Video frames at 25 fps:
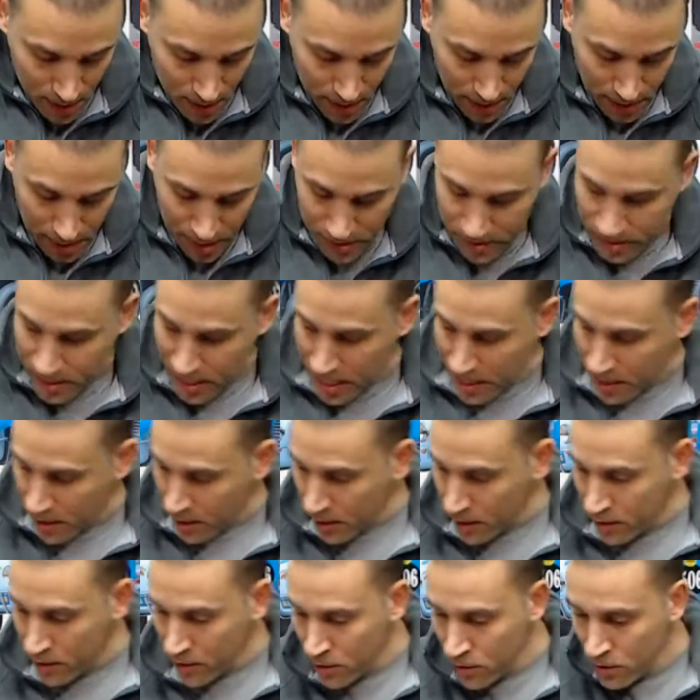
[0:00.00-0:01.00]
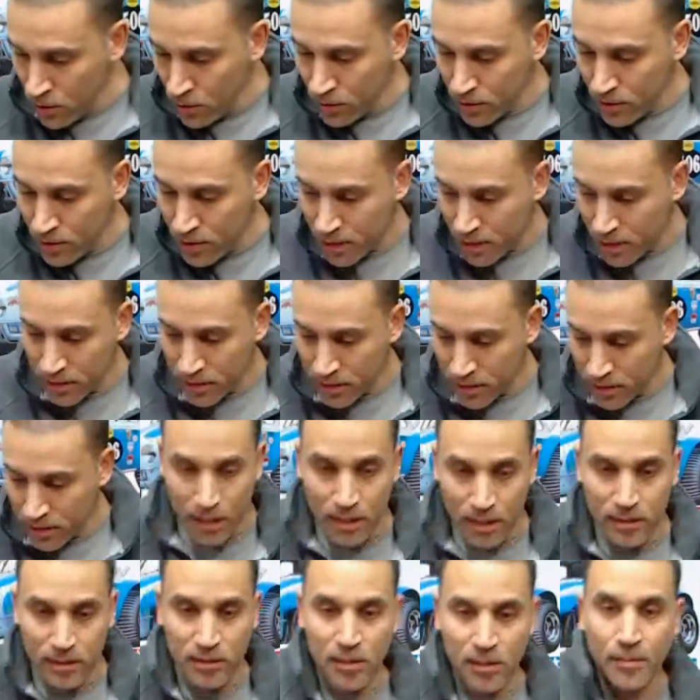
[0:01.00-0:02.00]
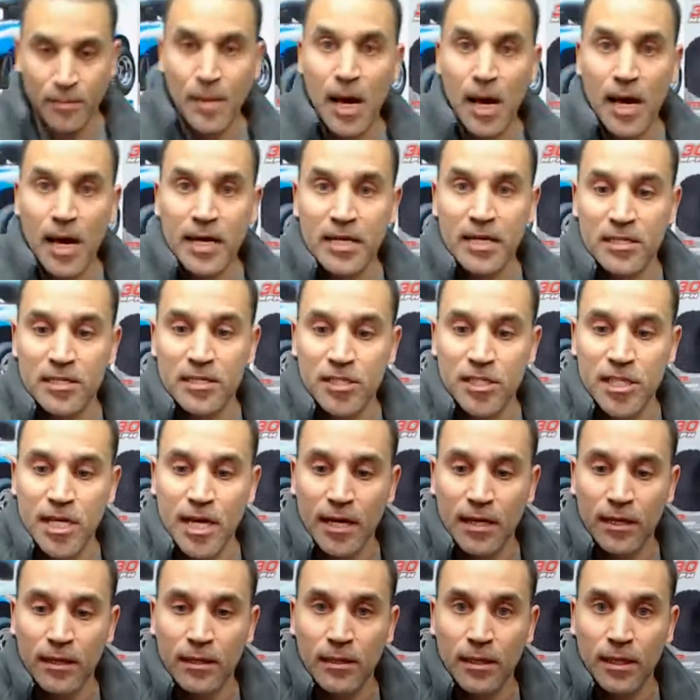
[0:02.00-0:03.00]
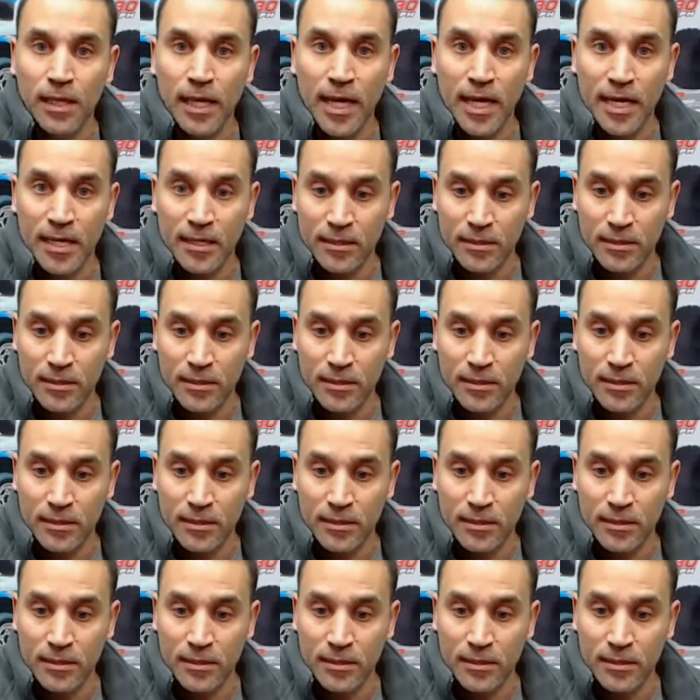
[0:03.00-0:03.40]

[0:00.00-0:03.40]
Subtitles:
Like I said, I'm going to use this Tamiya gel